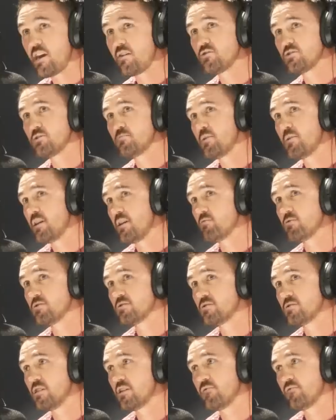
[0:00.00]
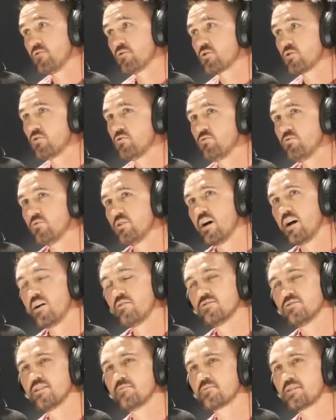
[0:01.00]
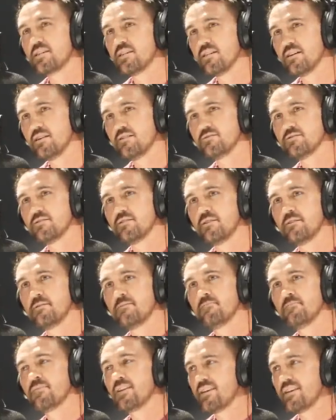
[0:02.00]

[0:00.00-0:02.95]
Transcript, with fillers: he was, big, he was six foot two and a hundred something kilos. Really?